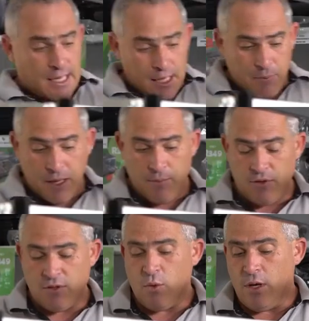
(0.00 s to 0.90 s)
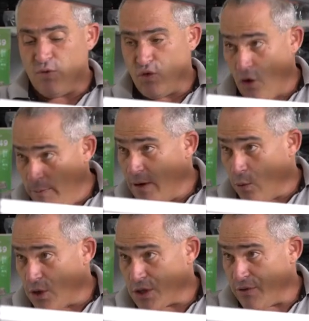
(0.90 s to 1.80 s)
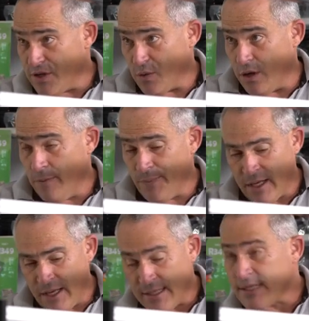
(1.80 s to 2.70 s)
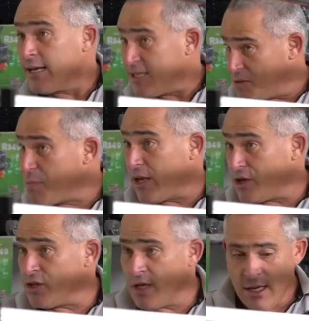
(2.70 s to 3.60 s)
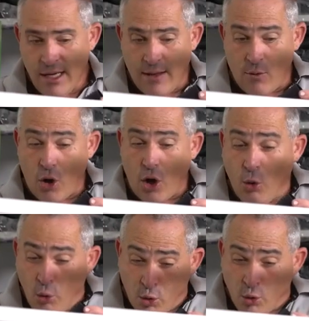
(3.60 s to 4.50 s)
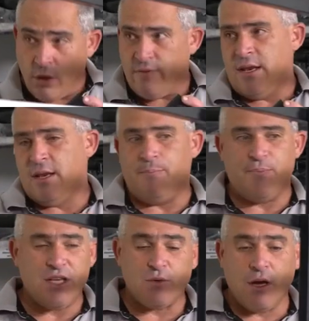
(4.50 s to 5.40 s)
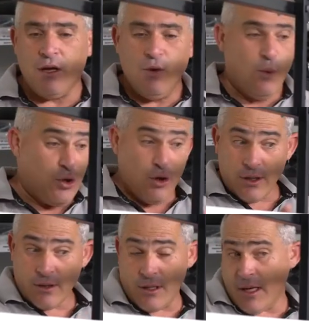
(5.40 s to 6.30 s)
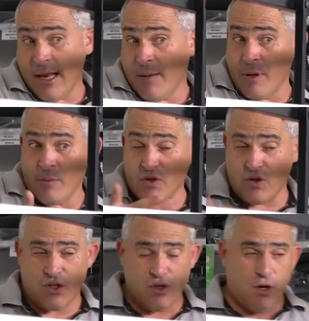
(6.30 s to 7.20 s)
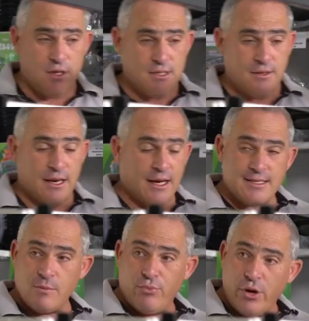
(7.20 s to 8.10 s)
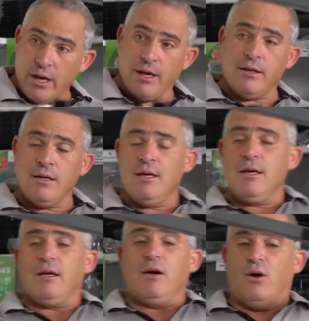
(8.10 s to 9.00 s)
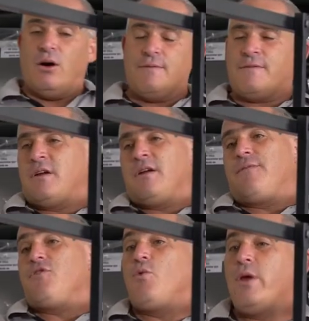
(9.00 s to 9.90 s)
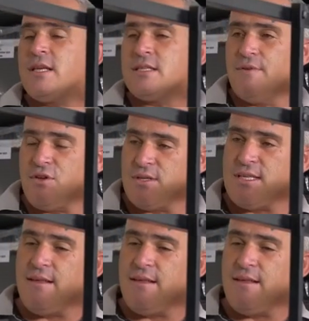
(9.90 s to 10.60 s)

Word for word: clay pebbles will absorb that water as well, and it's like a sponge, and will hold all of that in. That's why when you look at the clay pebbles to start, they're nice and brown. Yes. After a few weeks of it, you'll see